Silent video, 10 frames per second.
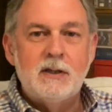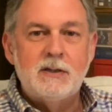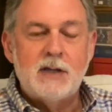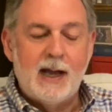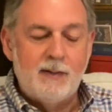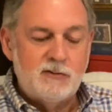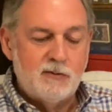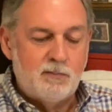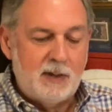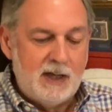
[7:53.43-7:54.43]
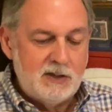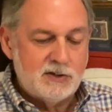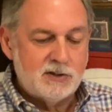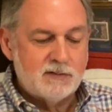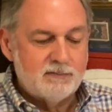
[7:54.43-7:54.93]
times of
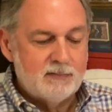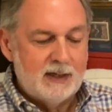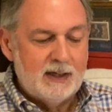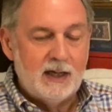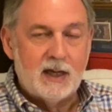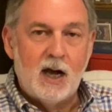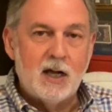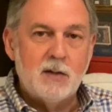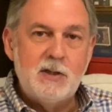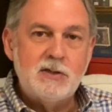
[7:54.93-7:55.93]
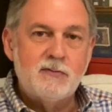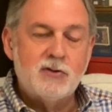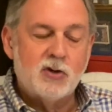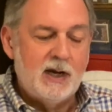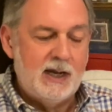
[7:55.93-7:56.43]
peace, economies of
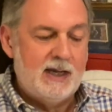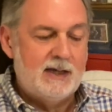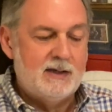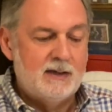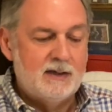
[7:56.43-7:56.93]
trade.